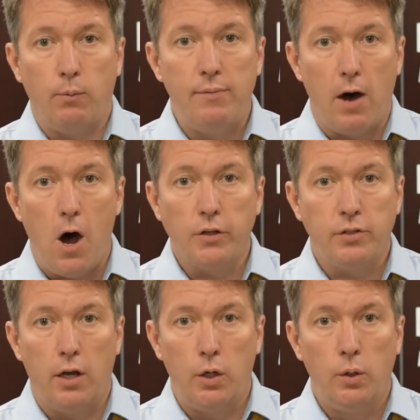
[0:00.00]
we've
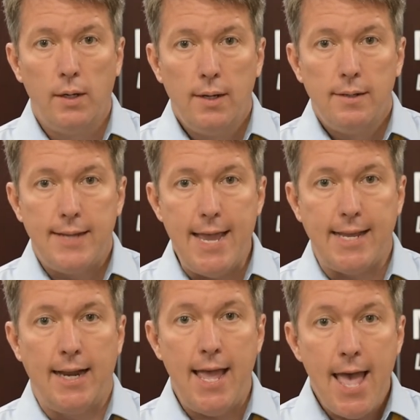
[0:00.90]
also
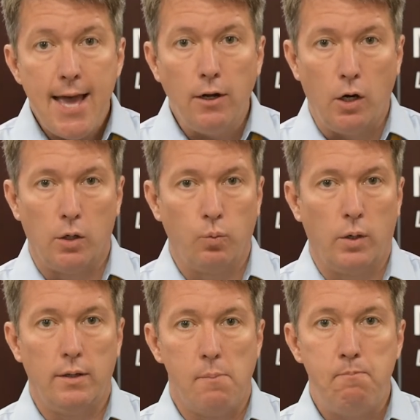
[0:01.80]
taken head on
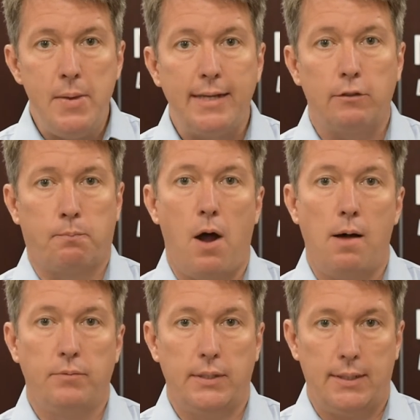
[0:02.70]
one of the biggest
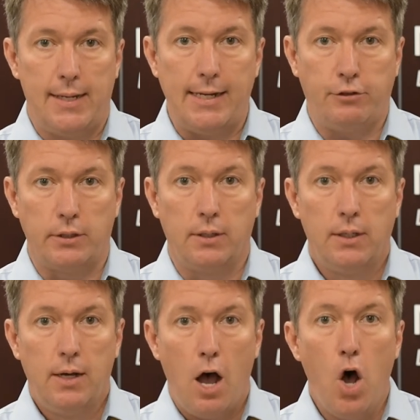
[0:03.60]
problems in the nation
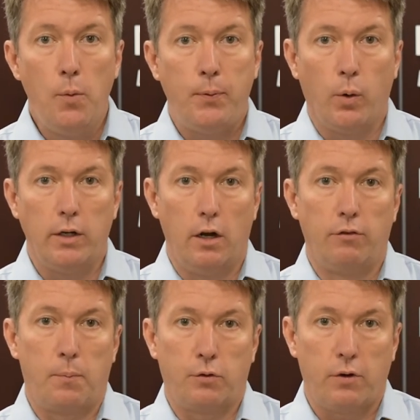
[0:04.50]
opioid
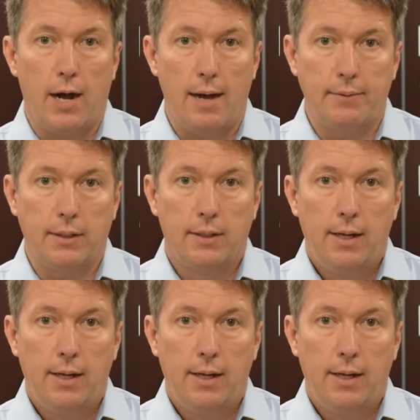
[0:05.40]
overprescribing.